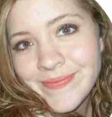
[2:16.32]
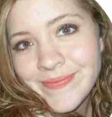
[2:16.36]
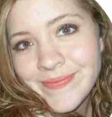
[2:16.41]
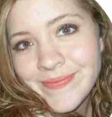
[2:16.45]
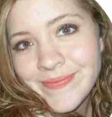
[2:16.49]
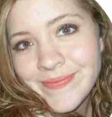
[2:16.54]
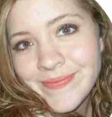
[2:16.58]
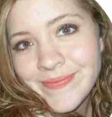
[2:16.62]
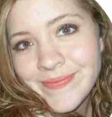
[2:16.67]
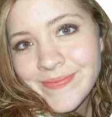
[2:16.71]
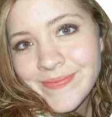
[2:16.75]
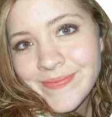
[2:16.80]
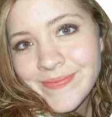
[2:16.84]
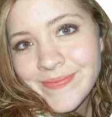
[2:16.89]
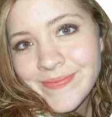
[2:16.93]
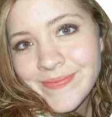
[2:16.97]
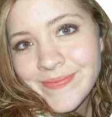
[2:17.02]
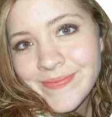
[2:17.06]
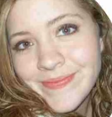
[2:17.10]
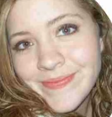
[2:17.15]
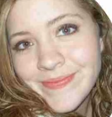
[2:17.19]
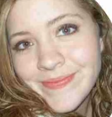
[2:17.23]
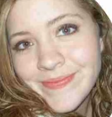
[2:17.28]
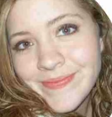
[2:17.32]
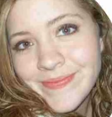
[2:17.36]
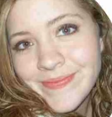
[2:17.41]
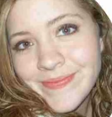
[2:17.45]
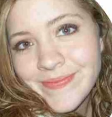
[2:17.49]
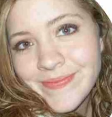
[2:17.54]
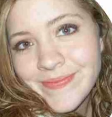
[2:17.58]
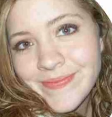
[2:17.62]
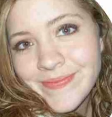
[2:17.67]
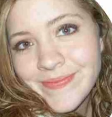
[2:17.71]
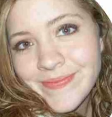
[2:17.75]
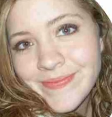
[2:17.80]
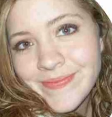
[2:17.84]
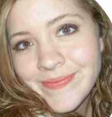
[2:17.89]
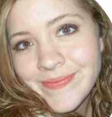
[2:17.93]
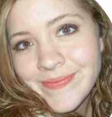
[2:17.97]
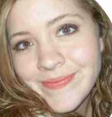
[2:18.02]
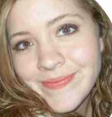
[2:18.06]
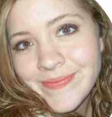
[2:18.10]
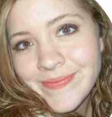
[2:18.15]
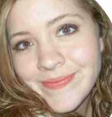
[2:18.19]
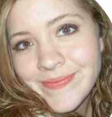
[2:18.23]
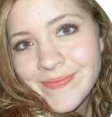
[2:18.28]

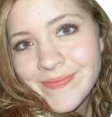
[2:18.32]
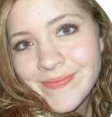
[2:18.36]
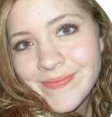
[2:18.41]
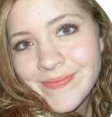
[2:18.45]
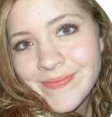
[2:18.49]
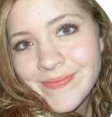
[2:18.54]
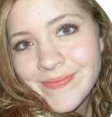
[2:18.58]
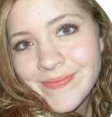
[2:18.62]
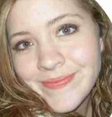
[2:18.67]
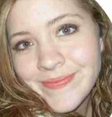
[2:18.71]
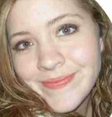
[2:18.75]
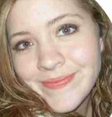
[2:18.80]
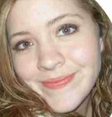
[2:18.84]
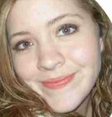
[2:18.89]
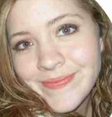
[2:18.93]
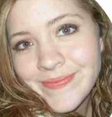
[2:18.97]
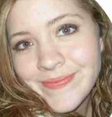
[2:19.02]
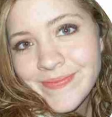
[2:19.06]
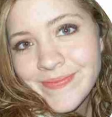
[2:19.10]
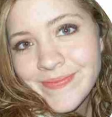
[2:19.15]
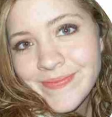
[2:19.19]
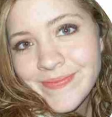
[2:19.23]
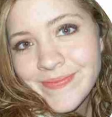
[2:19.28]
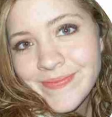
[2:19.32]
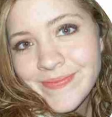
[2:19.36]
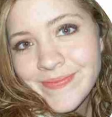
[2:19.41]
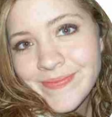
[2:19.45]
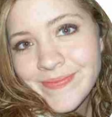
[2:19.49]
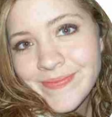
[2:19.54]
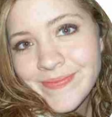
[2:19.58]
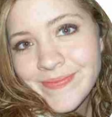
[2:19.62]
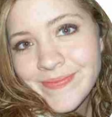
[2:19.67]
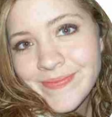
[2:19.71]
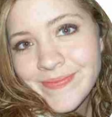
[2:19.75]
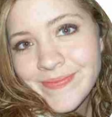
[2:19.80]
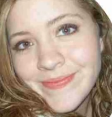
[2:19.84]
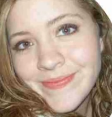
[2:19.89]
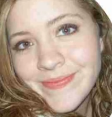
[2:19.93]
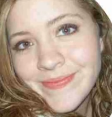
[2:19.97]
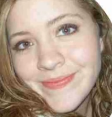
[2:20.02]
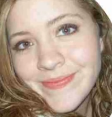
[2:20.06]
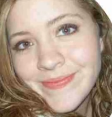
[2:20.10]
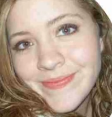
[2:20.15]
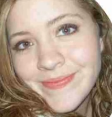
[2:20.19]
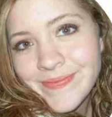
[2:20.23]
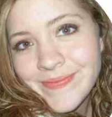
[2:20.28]

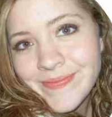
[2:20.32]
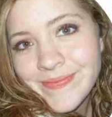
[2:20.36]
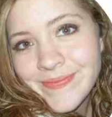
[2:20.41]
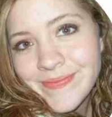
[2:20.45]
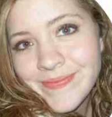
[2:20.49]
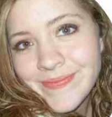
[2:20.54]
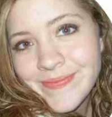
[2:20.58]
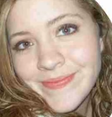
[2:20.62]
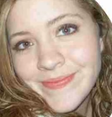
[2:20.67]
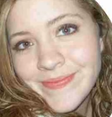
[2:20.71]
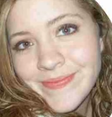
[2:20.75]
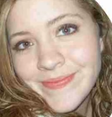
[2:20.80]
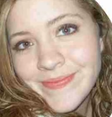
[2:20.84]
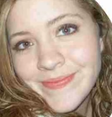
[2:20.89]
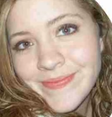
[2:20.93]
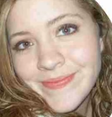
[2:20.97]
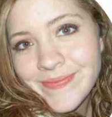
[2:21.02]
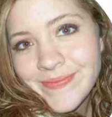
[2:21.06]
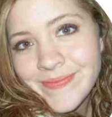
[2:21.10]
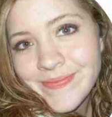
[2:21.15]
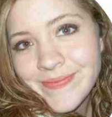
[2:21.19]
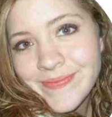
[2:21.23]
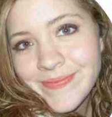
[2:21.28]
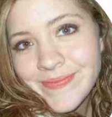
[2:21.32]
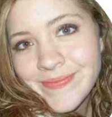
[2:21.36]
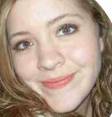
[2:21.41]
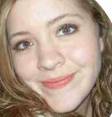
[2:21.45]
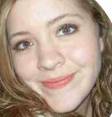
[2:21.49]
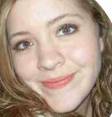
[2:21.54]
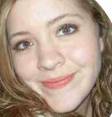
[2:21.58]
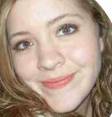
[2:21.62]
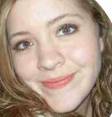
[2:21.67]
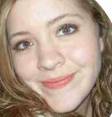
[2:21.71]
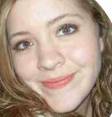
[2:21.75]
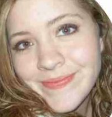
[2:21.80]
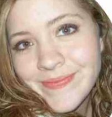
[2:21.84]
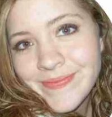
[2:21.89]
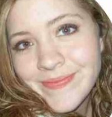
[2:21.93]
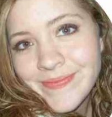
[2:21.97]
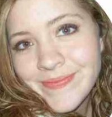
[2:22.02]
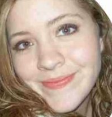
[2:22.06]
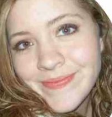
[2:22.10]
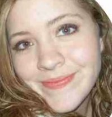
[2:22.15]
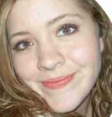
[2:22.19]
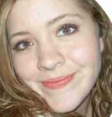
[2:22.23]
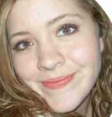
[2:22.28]

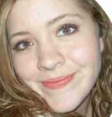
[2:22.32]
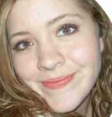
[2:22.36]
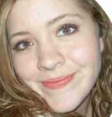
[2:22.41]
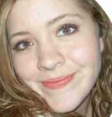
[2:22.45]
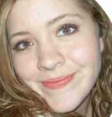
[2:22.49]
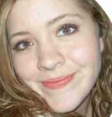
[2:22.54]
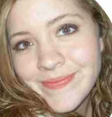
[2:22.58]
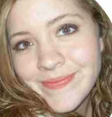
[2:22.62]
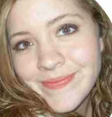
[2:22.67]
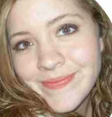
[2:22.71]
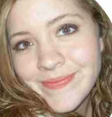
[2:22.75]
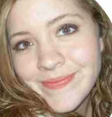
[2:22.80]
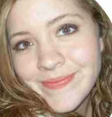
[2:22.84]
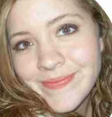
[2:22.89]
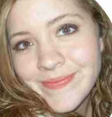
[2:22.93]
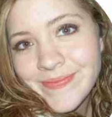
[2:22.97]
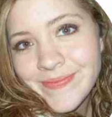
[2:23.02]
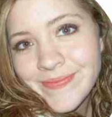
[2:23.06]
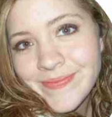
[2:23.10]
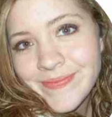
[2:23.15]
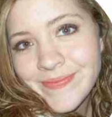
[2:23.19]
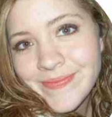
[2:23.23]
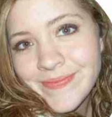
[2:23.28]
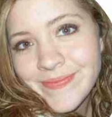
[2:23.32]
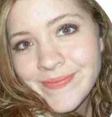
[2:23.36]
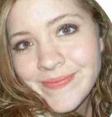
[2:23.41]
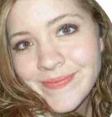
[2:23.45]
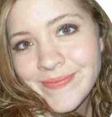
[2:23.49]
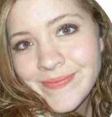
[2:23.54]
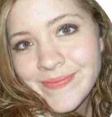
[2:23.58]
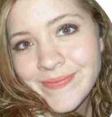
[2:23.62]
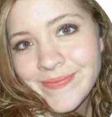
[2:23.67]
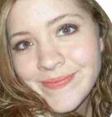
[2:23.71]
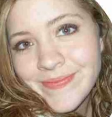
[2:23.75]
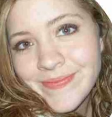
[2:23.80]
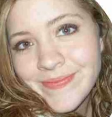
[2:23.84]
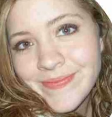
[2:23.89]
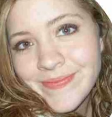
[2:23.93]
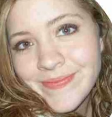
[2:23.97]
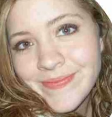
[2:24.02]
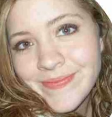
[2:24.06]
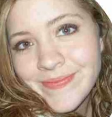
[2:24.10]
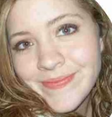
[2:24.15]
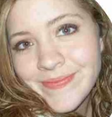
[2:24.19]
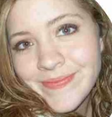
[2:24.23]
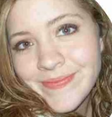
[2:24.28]
The face doesn't move, so there is nothing to read.